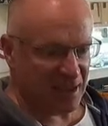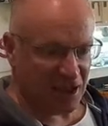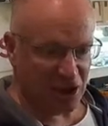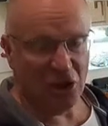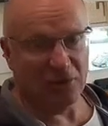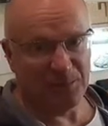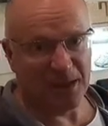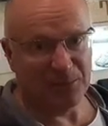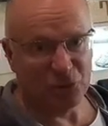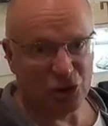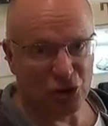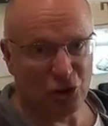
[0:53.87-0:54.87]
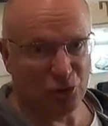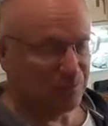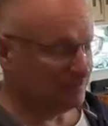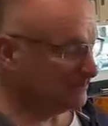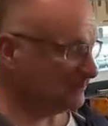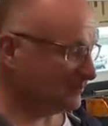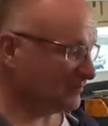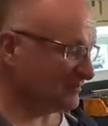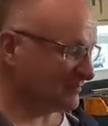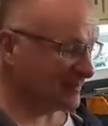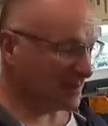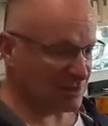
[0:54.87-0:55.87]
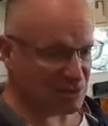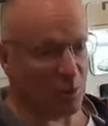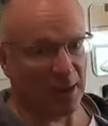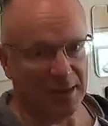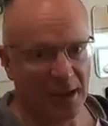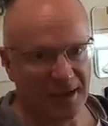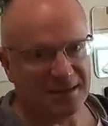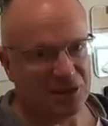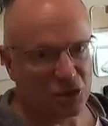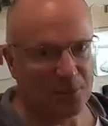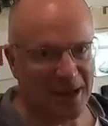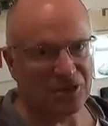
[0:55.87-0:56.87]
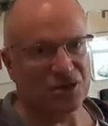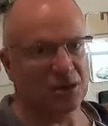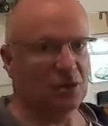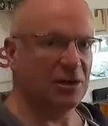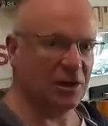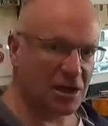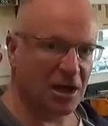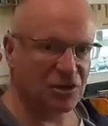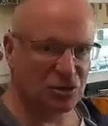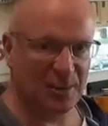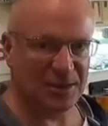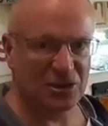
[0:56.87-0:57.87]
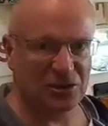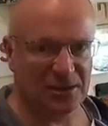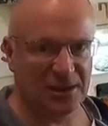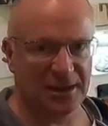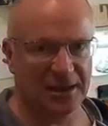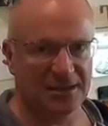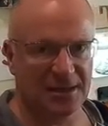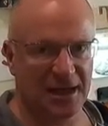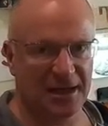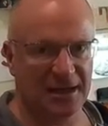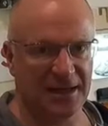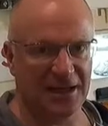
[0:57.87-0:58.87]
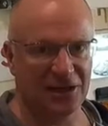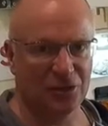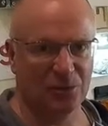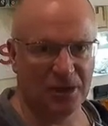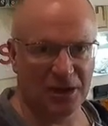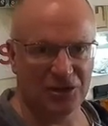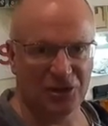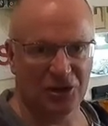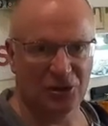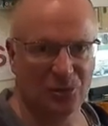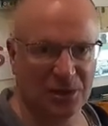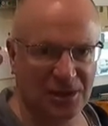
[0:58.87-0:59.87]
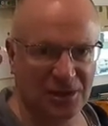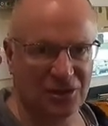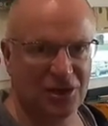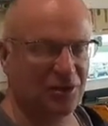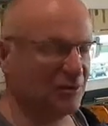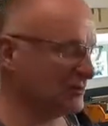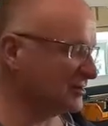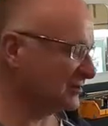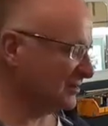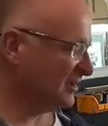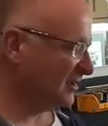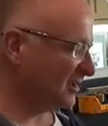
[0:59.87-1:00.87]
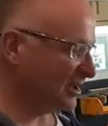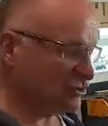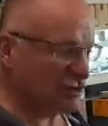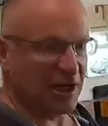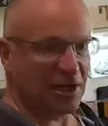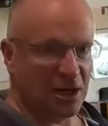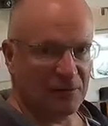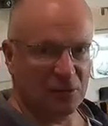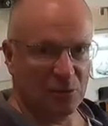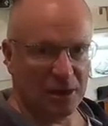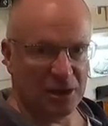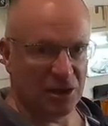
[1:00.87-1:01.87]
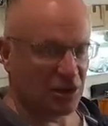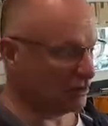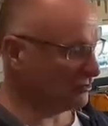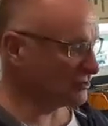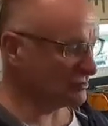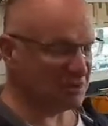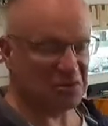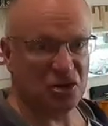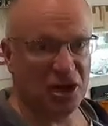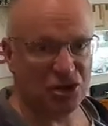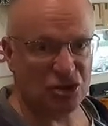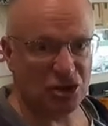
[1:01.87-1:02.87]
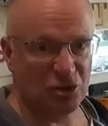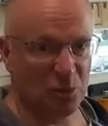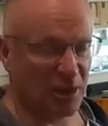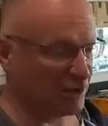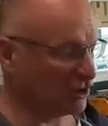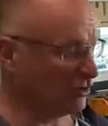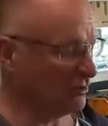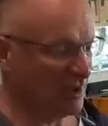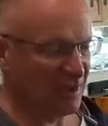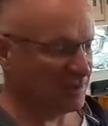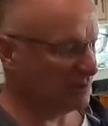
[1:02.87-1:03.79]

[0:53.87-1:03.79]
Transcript: A lot of people do. It's quite nice. They do mention, oh, your cars always look clean and tidy, Neil. What do you do? What do you use? I'll try and cover what I use and try and show you what I do.